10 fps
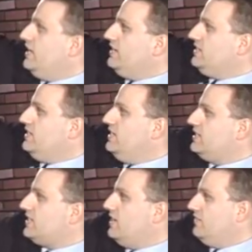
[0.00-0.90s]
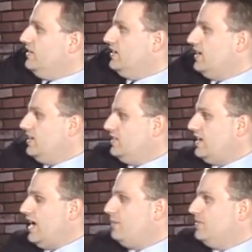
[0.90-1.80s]
King to e7,
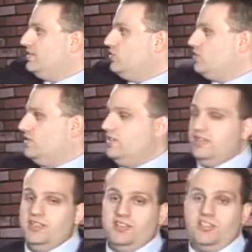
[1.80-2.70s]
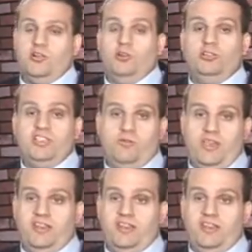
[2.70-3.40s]
getting the opposition, is the only